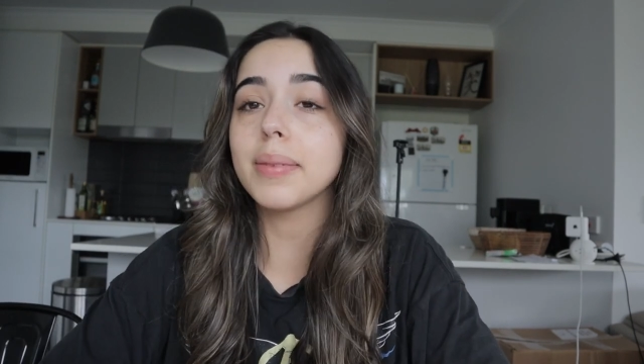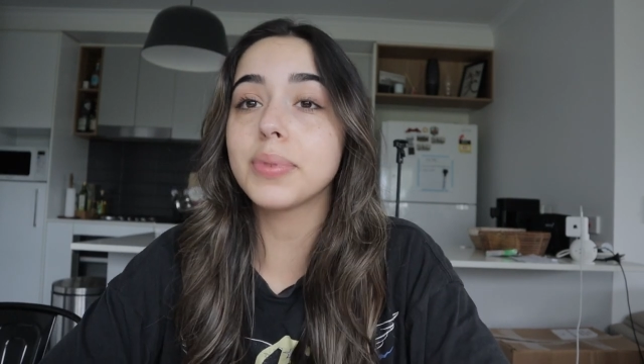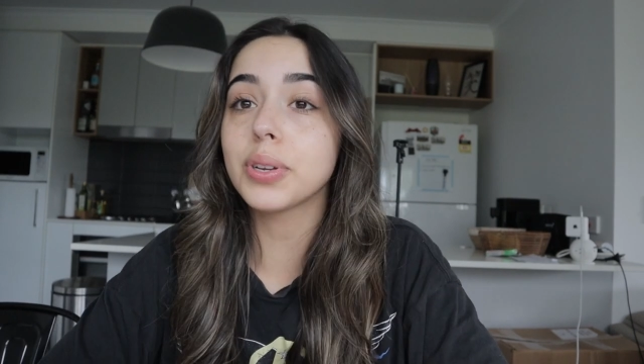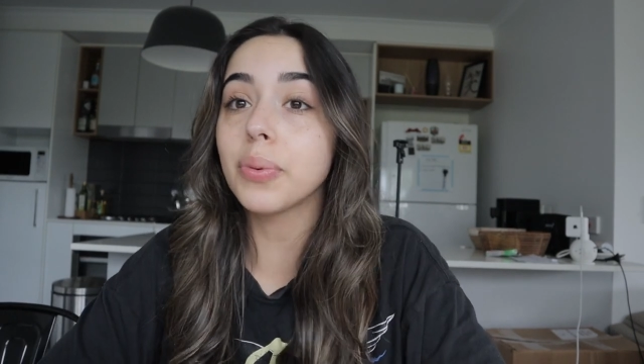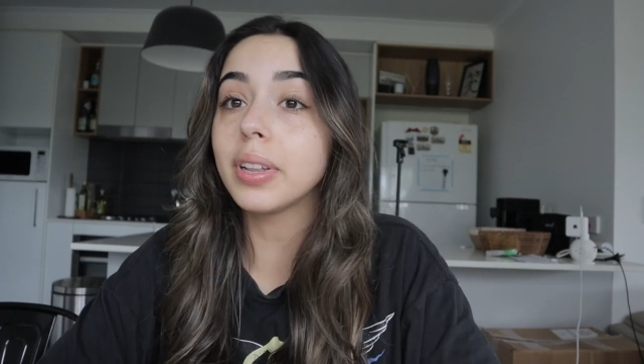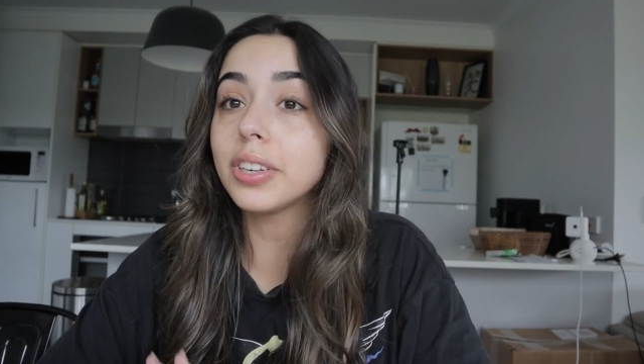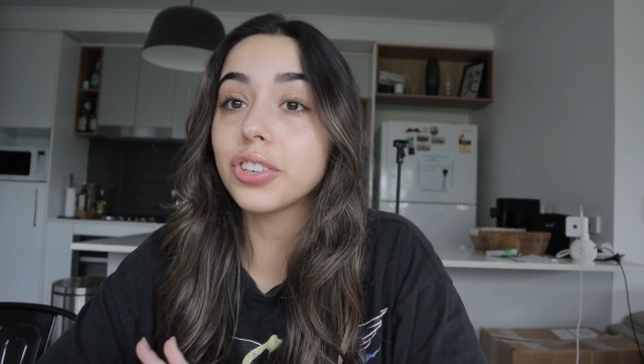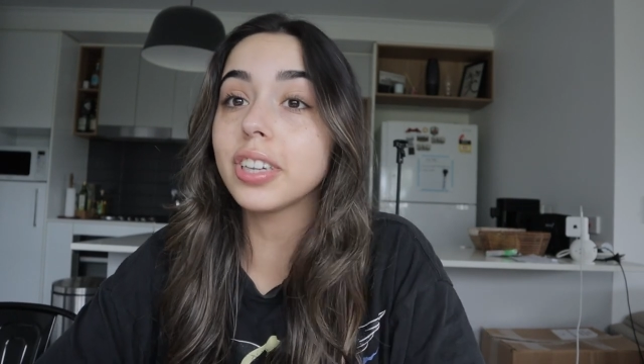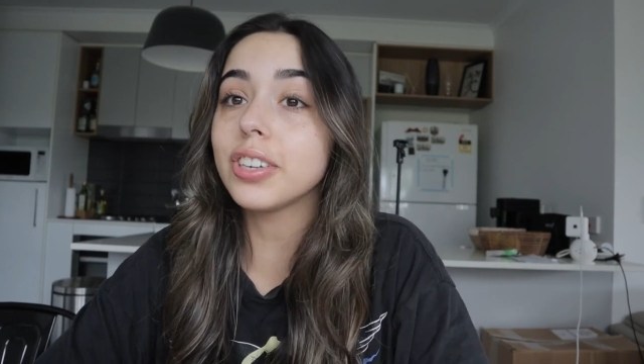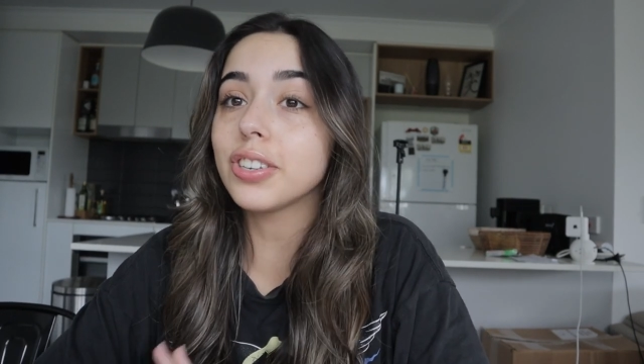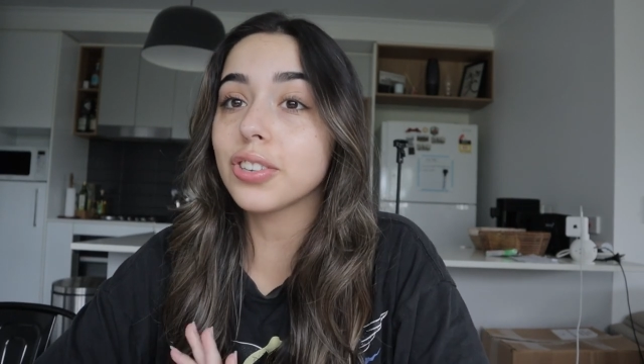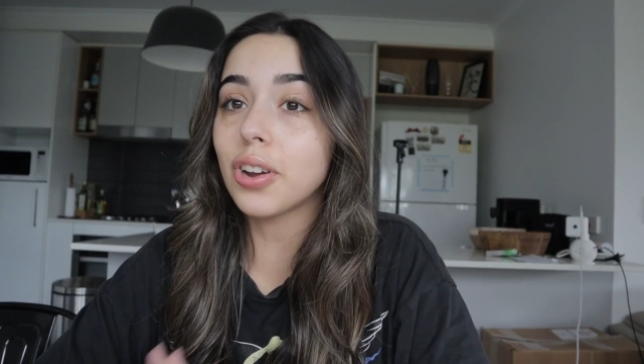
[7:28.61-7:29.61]
So we're
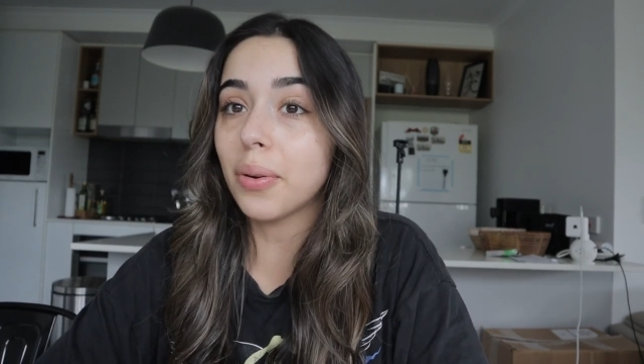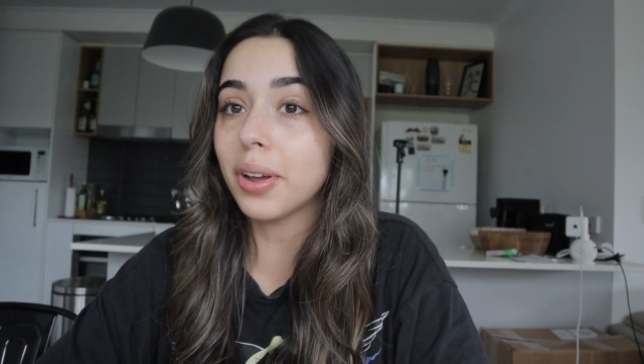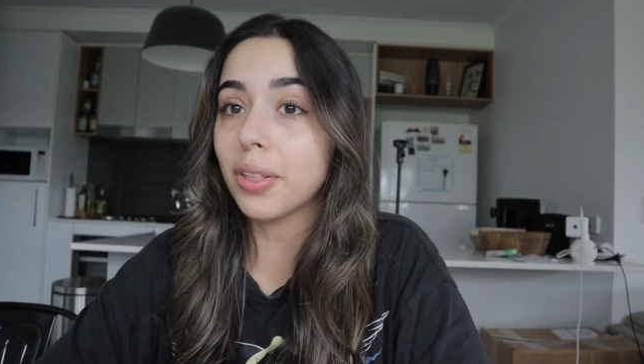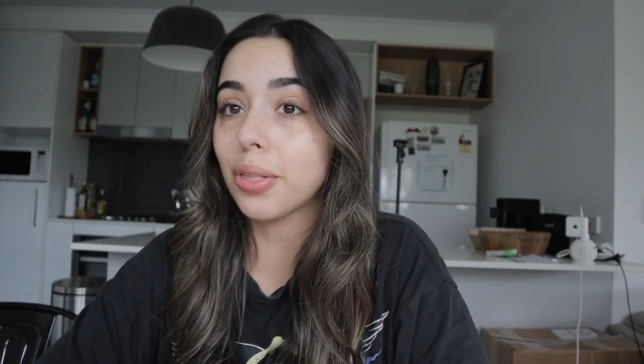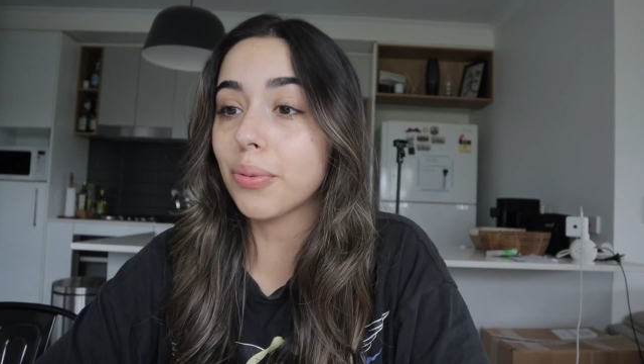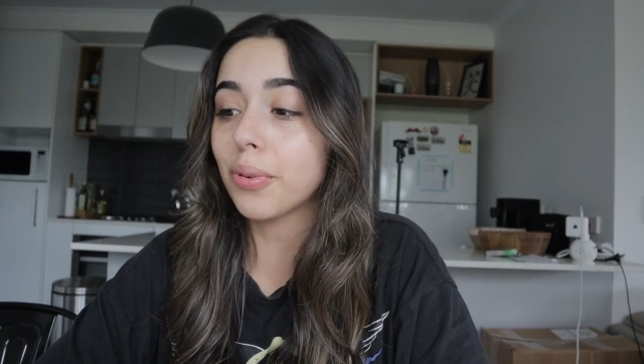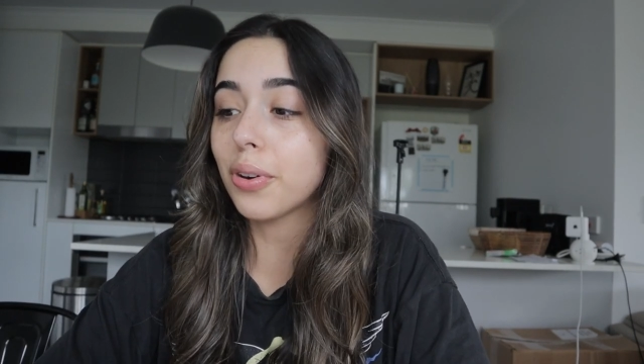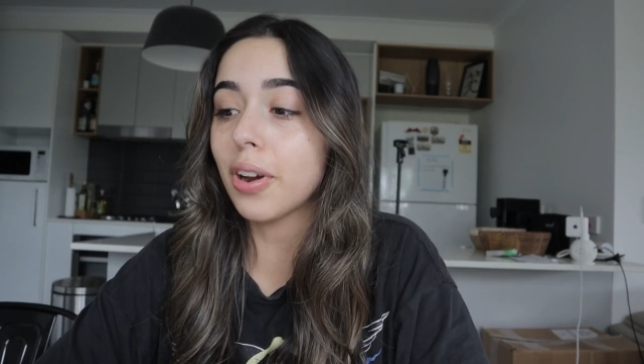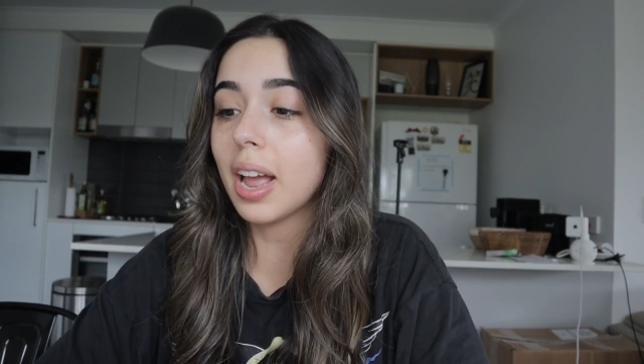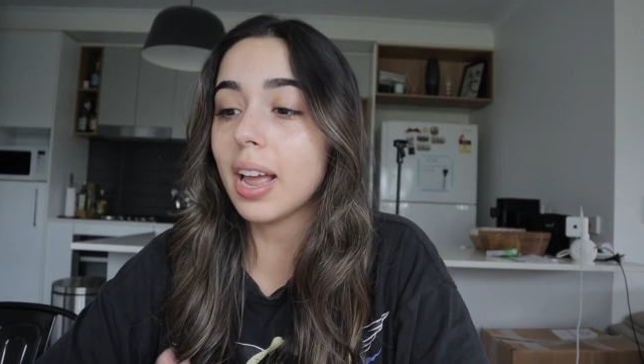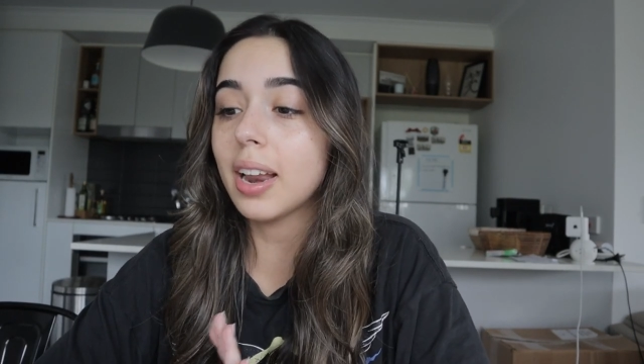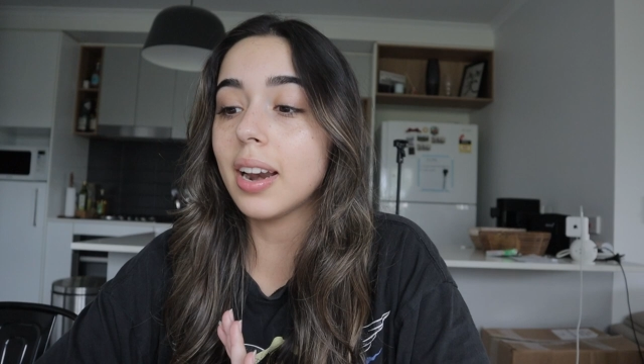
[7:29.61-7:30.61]
literally just going through
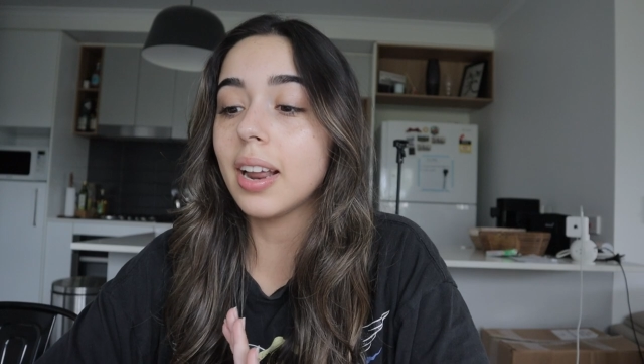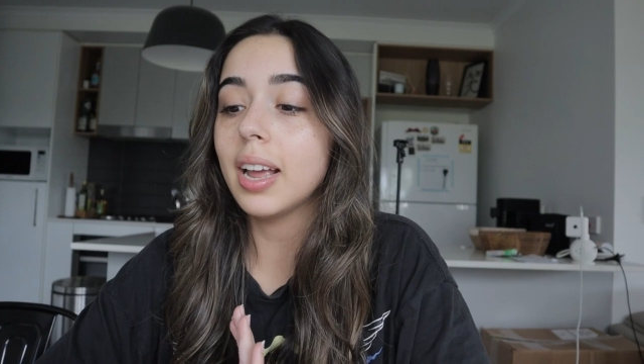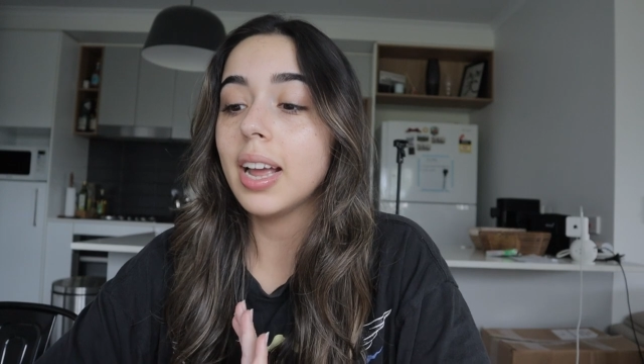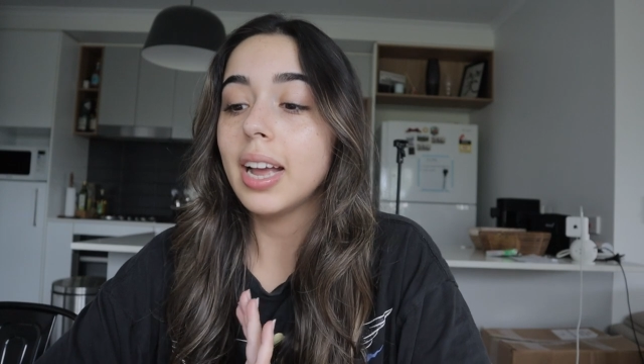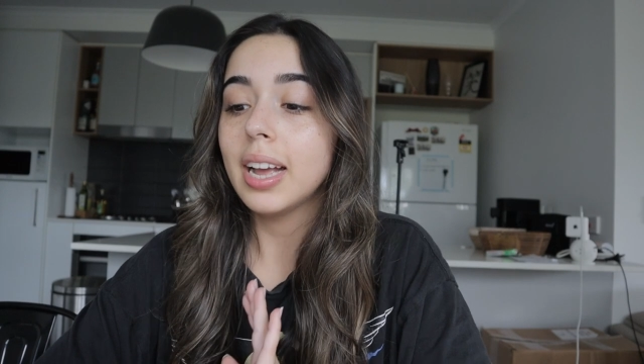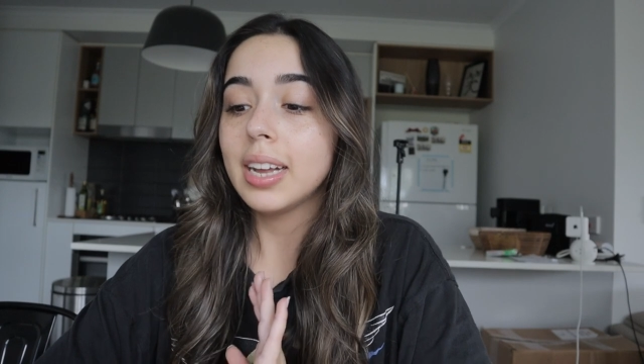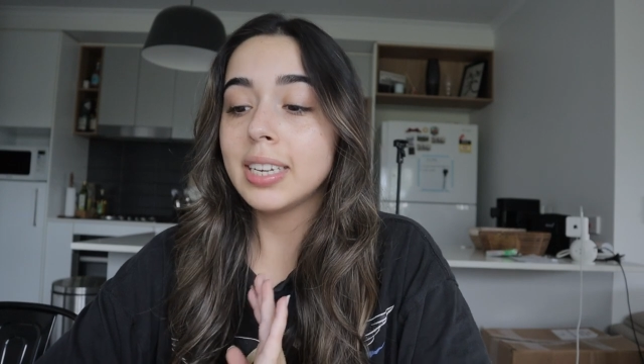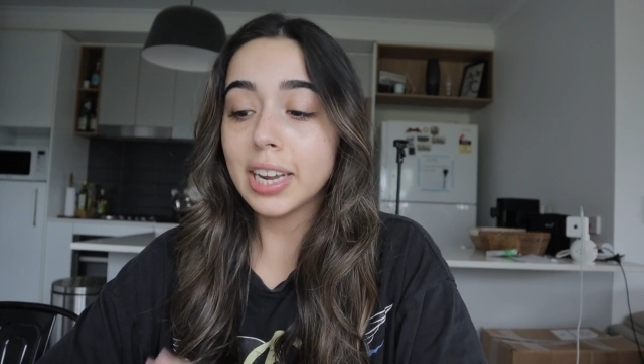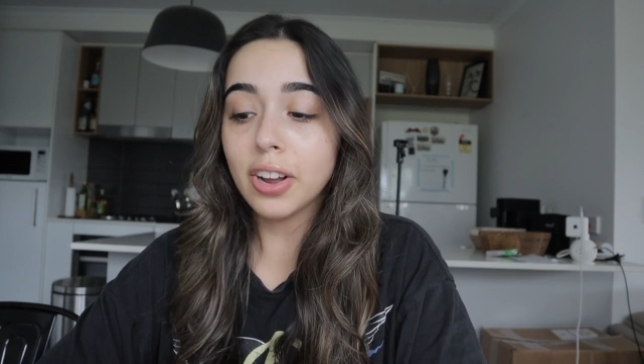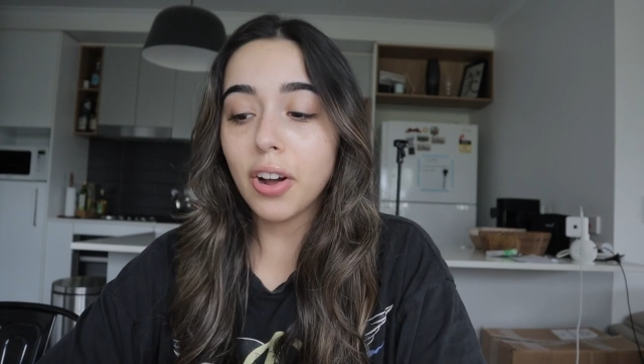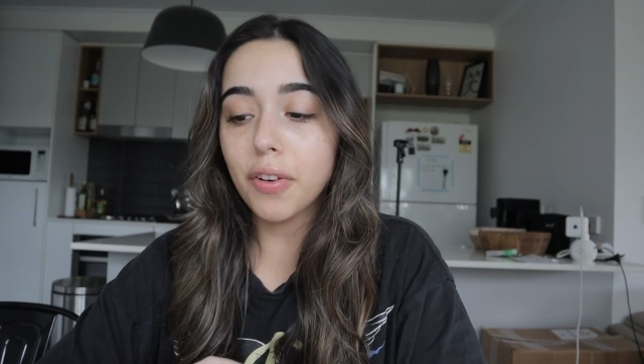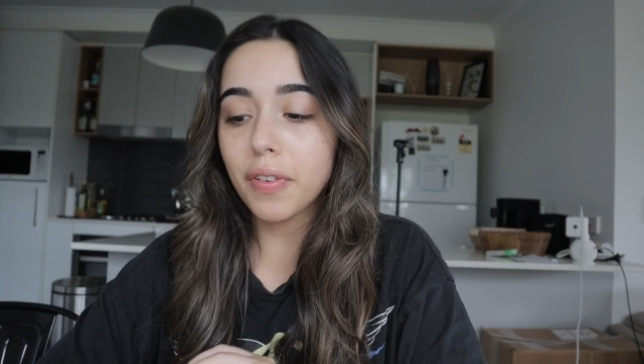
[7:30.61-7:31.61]
and
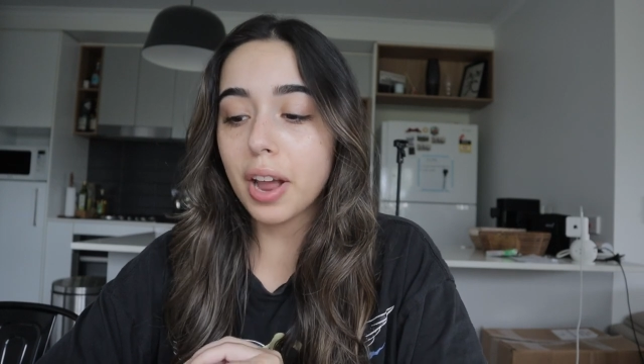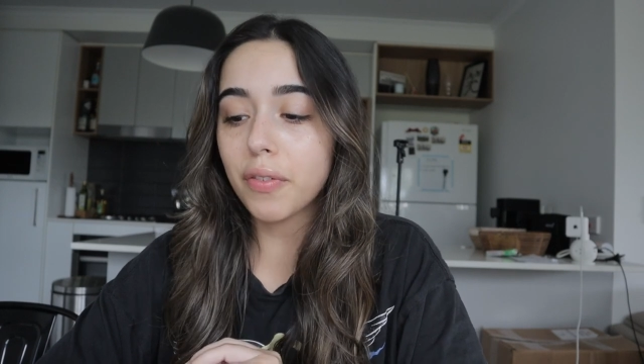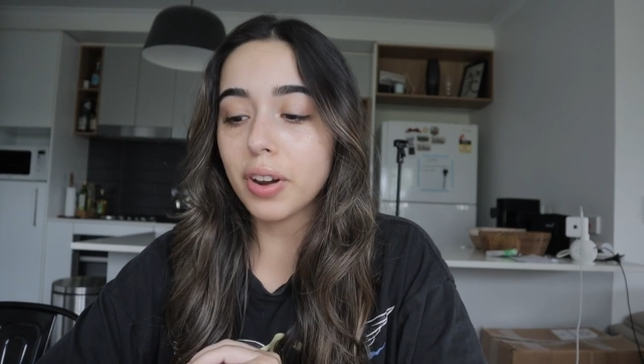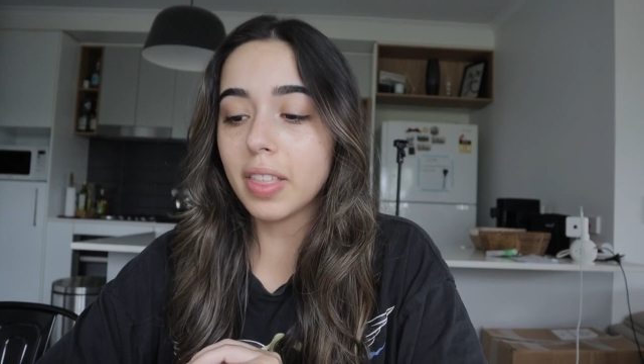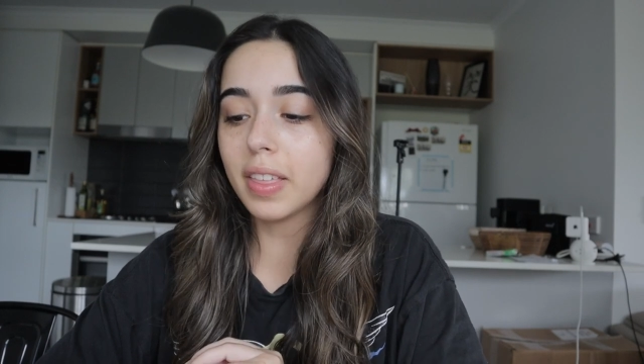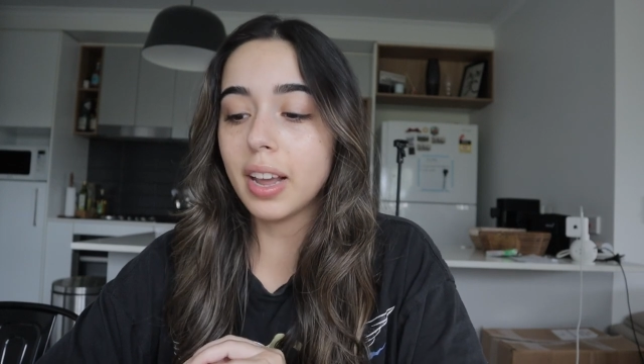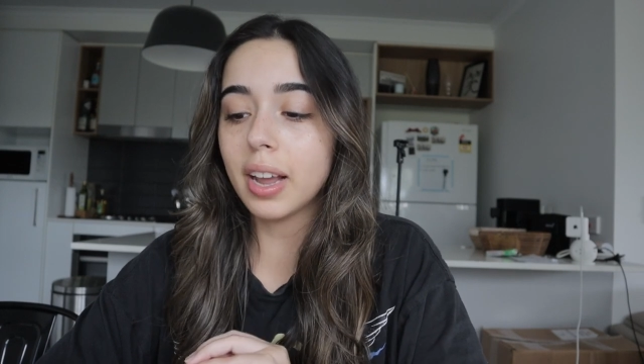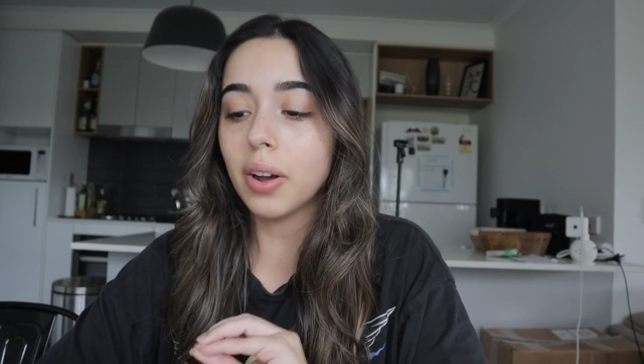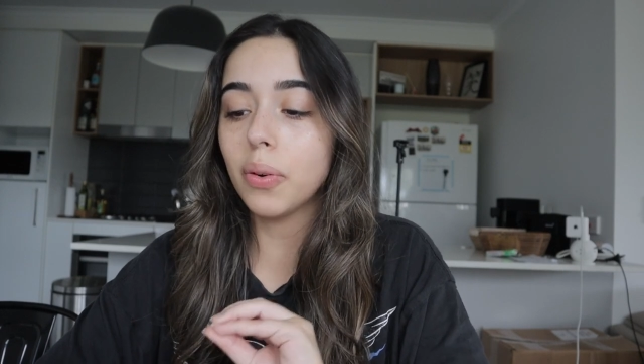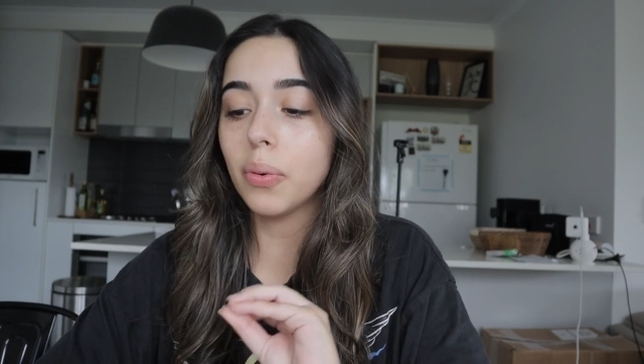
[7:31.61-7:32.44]
ticking off everything.